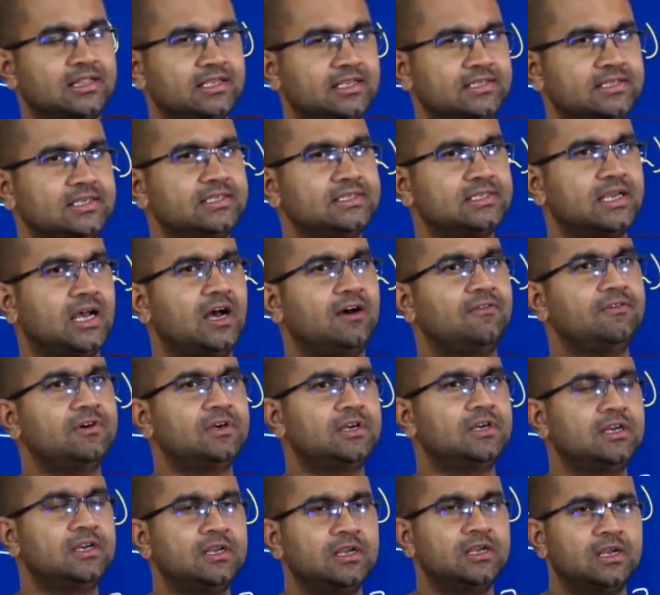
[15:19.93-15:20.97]
This is
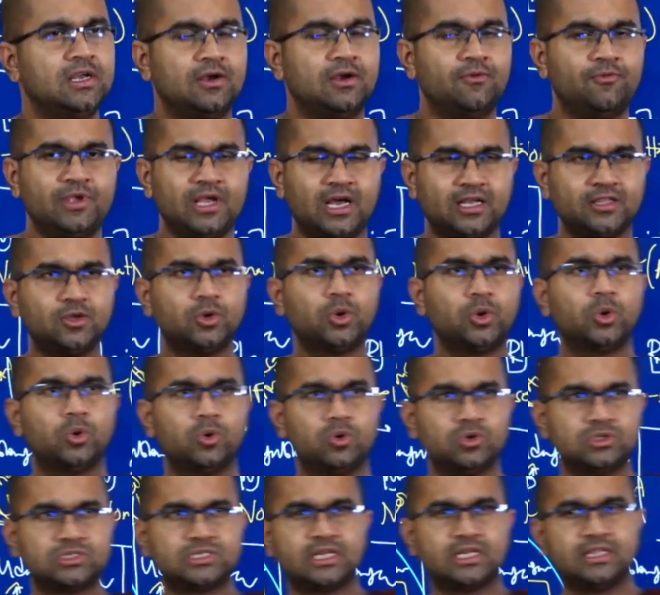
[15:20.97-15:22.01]
our we are the
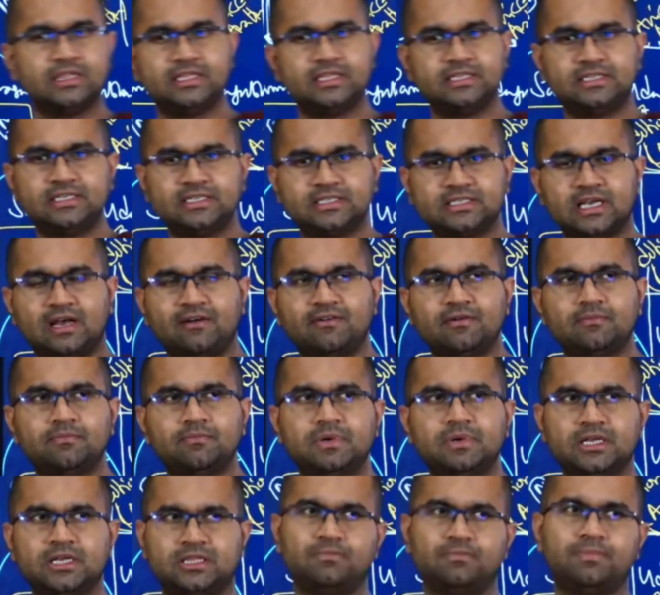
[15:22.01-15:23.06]
host and this is our
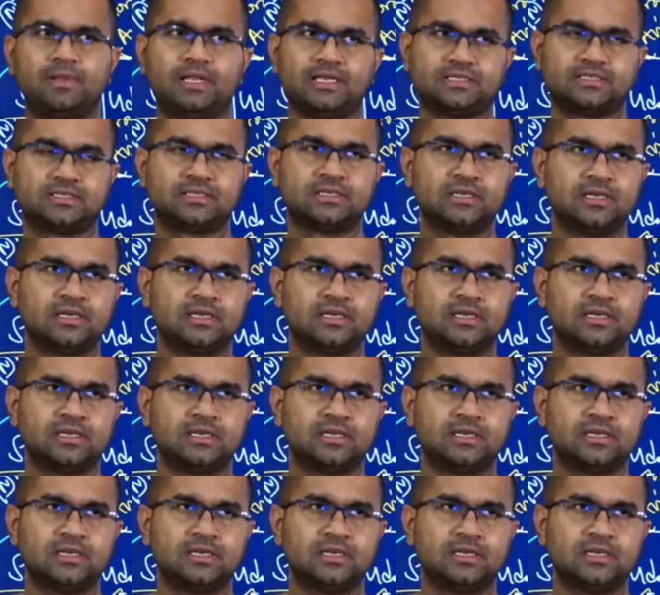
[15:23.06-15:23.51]
birthplace.